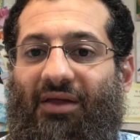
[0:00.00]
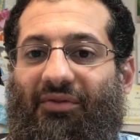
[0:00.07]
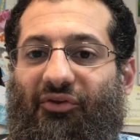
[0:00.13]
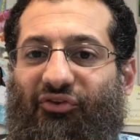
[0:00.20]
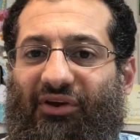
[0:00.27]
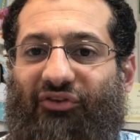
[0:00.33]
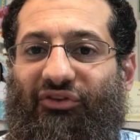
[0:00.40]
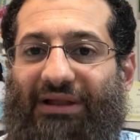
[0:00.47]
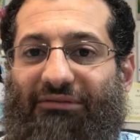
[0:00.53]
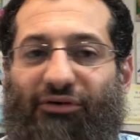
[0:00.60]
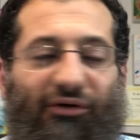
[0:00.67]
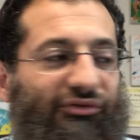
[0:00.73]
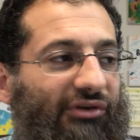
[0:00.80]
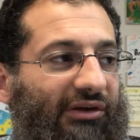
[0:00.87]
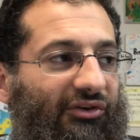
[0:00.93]
The 6th
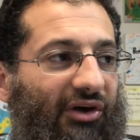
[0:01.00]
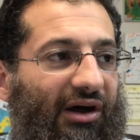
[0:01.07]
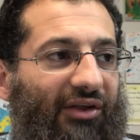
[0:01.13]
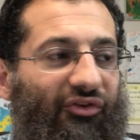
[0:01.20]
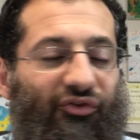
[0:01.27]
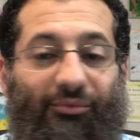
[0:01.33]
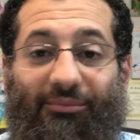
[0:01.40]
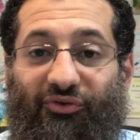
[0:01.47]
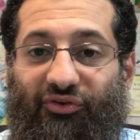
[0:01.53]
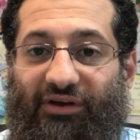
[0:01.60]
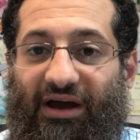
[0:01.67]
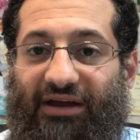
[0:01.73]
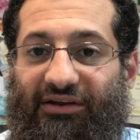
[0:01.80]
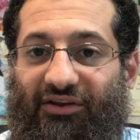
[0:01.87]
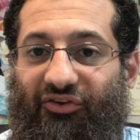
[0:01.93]
level of Shaitan's
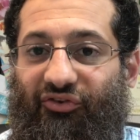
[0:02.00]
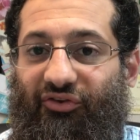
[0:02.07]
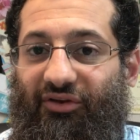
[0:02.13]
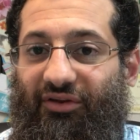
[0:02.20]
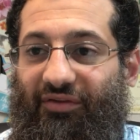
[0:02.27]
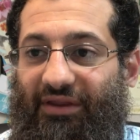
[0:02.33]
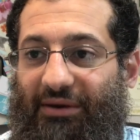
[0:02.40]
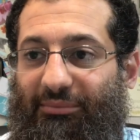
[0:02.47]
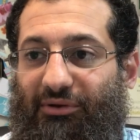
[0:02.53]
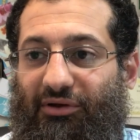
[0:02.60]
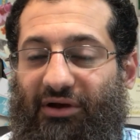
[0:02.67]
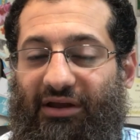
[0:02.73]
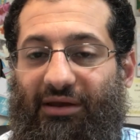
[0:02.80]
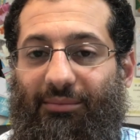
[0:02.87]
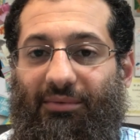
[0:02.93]
misguidance that Ibn
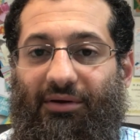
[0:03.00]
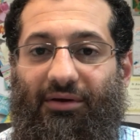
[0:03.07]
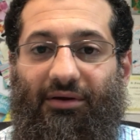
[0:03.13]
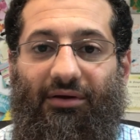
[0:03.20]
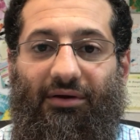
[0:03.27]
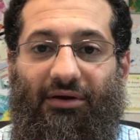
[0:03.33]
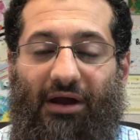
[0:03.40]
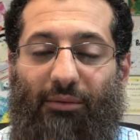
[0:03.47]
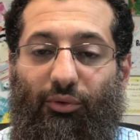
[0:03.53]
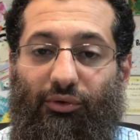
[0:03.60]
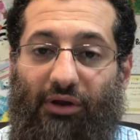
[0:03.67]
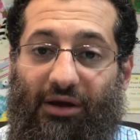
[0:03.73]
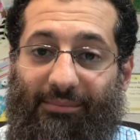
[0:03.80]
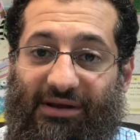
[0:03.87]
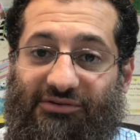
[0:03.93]
al-Qayyim
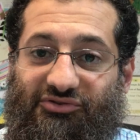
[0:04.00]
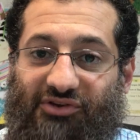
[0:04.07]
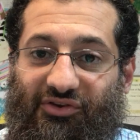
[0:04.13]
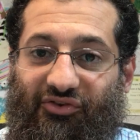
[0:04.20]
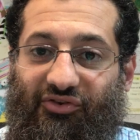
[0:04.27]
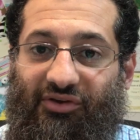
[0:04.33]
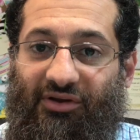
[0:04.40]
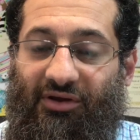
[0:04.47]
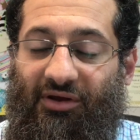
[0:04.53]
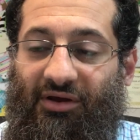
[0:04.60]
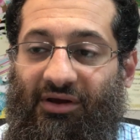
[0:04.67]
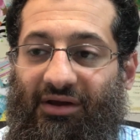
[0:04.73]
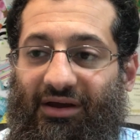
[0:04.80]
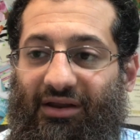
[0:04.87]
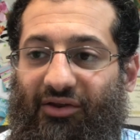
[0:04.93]
rahimahullah mentions
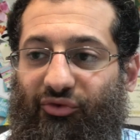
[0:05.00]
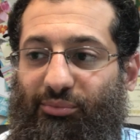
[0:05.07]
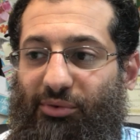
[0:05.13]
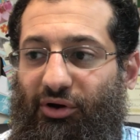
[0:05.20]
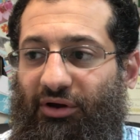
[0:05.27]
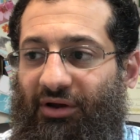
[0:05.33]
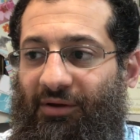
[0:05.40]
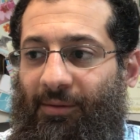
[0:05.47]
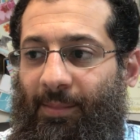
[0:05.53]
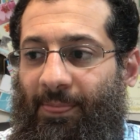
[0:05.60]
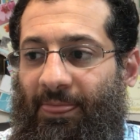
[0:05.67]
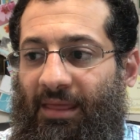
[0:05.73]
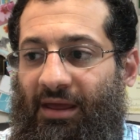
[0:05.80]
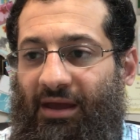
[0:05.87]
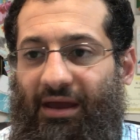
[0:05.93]
in his book,
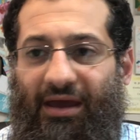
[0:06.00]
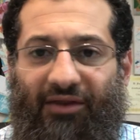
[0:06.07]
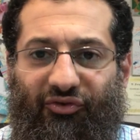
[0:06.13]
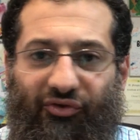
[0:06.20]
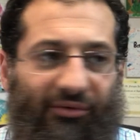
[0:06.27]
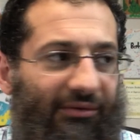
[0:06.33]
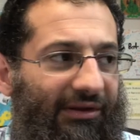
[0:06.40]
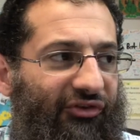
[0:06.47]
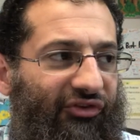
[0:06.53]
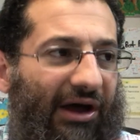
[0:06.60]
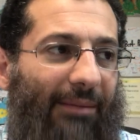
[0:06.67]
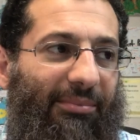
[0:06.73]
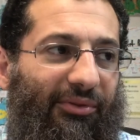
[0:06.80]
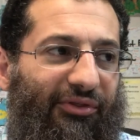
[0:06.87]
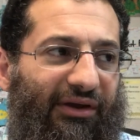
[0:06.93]
and let's
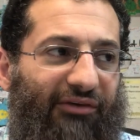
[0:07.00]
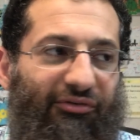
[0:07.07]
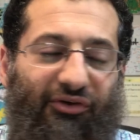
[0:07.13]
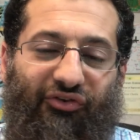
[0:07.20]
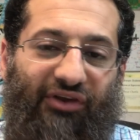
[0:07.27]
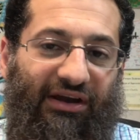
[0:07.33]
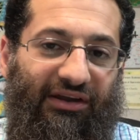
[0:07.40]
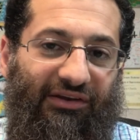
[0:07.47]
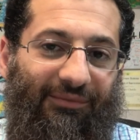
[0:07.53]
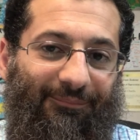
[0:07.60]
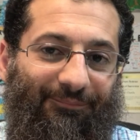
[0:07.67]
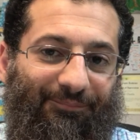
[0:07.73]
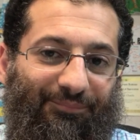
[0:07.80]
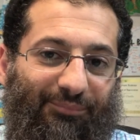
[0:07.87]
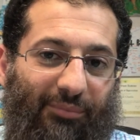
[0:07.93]
stop and think for a second.
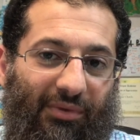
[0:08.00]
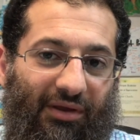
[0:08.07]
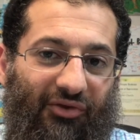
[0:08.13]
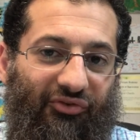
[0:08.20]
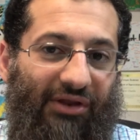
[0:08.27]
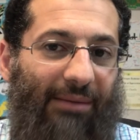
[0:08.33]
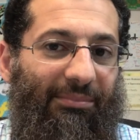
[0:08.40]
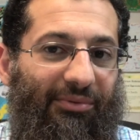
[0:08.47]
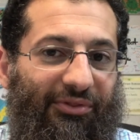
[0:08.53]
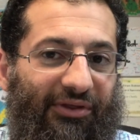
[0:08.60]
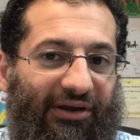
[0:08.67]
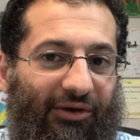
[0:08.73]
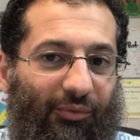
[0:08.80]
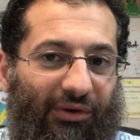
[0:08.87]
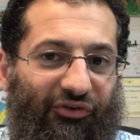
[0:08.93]
Let's stop and
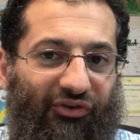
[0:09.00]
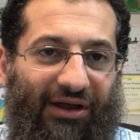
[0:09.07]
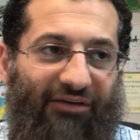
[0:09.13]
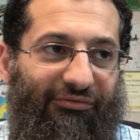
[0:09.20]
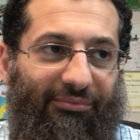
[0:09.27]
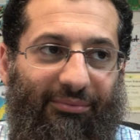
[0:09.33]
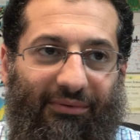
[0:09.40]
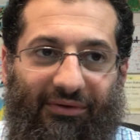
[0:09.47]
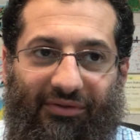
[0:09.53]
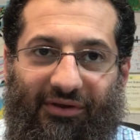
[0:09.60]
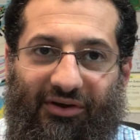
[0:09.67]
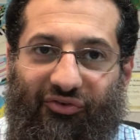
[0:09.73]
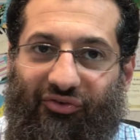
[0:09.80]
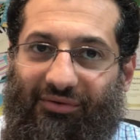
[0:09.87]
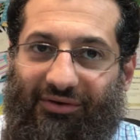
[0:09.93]
think. What's left?
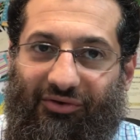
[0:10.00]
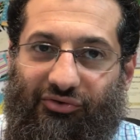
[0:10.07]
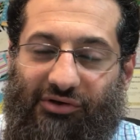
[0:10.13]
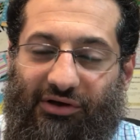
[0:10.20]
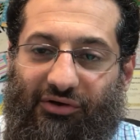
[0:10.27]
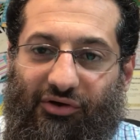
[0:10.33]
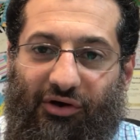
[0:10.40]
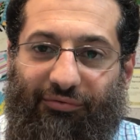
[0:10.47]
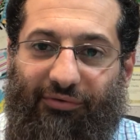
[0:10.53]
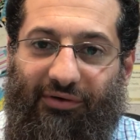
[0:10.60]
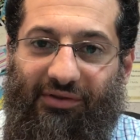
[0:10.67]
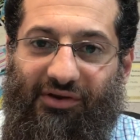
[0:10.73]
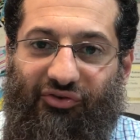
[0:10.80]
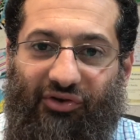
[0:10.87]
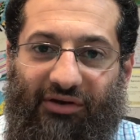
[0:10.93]
There's shirk,
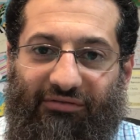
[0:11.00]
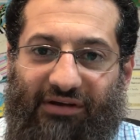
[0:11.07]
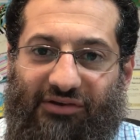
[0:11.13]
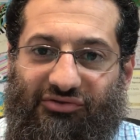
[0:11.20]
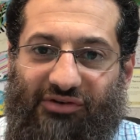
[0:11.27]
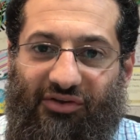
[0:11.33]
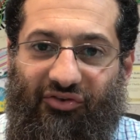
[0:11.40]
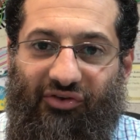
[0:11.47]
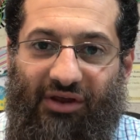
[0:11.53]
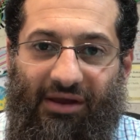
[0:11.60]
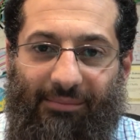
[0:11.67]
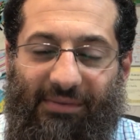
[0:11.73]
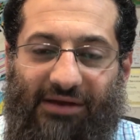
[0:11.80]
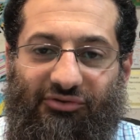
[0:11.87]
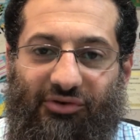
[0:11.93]
kufr, there's innovations,
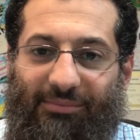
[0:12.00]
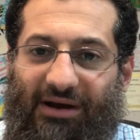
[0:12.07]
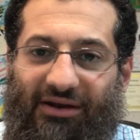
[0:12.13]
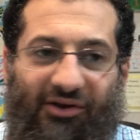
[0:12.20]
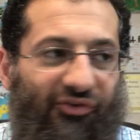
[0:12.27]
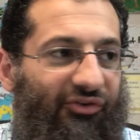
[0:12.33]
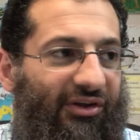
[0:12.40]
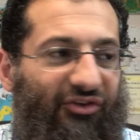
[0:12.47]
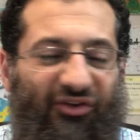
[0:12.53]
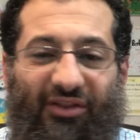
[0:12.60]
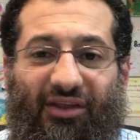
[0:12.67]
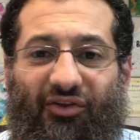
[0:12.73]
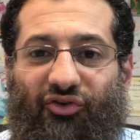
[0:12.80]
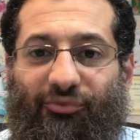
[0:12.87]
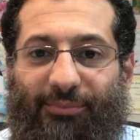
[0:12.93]
major, minor sins, and
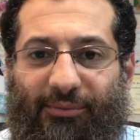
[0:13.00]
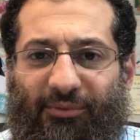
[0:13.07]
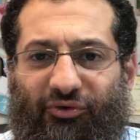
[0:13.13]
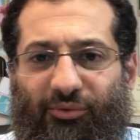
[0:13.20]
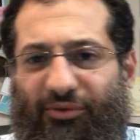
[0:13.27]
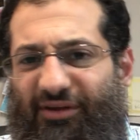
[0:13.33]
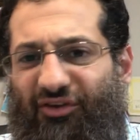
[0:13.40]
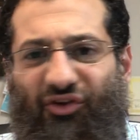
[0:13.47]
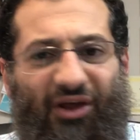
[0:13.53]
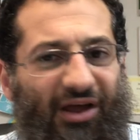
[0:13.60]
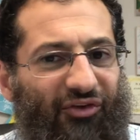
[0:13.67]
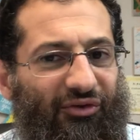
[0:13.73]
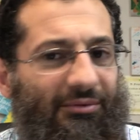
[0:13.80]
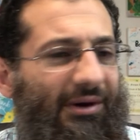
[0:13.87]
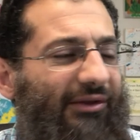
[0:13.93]
then there's permissible things.
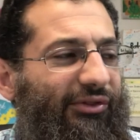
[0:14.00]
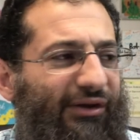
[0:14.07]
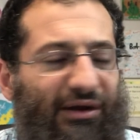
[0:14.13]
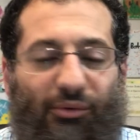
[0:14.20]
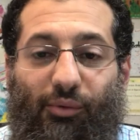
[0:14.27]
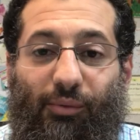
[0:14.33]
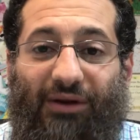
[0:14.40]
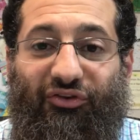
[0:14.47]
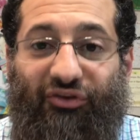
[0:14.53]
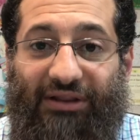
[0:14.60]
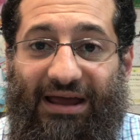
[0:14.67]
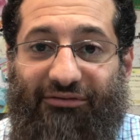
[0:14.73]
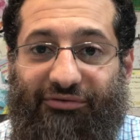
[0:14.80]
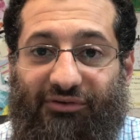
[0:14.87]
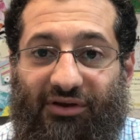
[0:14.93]
Someone might think, well, what's
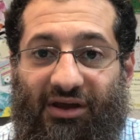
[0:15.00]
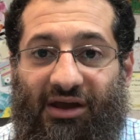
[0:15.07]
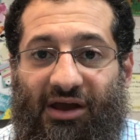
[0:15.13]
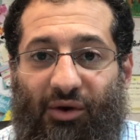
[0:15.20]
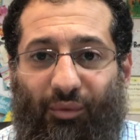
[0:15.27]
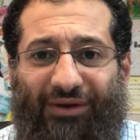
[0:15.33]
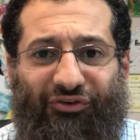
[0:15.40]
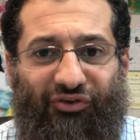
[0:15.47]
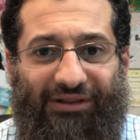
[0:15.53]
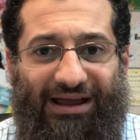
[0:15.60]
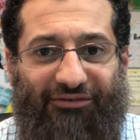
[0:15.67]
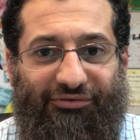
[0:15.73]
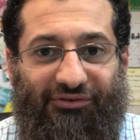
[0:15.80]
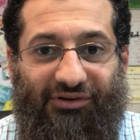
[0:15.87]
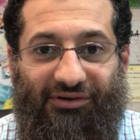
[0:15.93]
left? What's
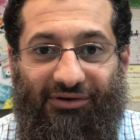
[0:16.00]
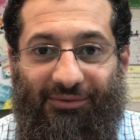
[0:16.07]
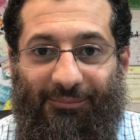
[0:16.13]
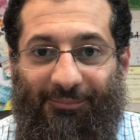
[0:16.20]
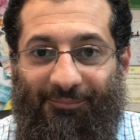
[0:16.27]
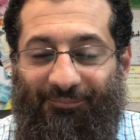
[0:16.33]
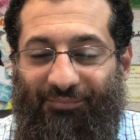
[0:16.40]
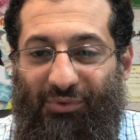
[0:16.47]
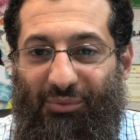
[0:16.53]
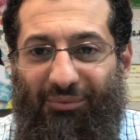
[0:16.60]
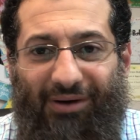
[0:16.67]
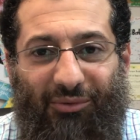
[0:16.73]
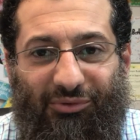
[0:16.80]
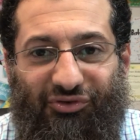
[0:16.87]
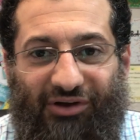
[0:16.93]
left?
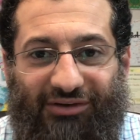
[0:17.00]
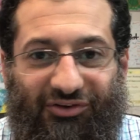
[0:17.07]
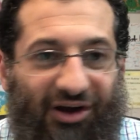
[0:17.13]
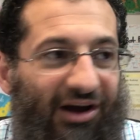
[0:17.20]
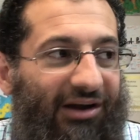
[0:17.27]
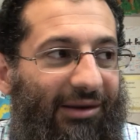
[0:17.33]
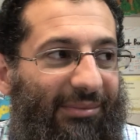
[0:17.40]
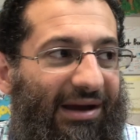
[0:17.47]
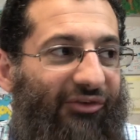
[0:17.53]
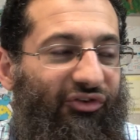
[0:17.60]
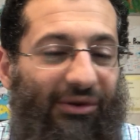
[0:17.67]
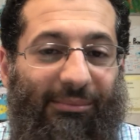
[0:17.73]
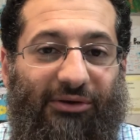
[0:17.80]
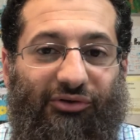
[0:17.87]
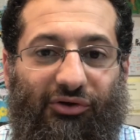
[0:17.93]
What would Shaitan command
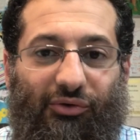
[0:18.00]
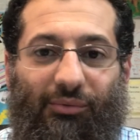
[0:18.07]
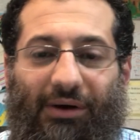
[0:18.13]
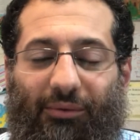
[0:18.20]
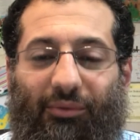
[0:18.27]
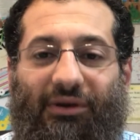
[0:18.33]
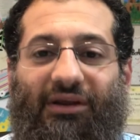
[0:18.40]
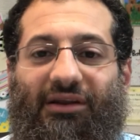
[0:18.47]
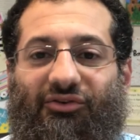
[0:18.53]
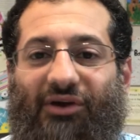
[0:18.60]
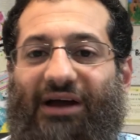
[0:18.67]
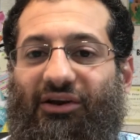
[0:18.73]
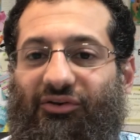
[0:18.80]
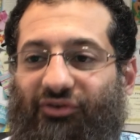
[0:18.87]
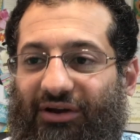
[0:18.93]
someone to do? What would he
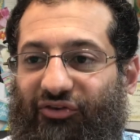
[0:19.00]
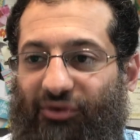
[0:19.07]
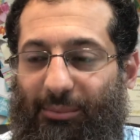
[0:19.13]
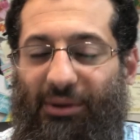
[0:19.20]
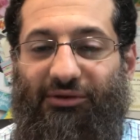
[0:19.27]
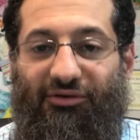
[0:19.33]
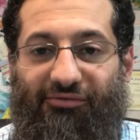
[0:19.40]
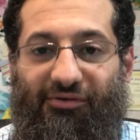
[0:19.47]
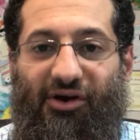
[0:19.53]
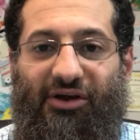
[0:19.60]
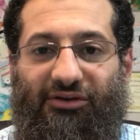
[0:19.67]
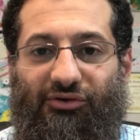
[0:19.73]
try to trick someone to fall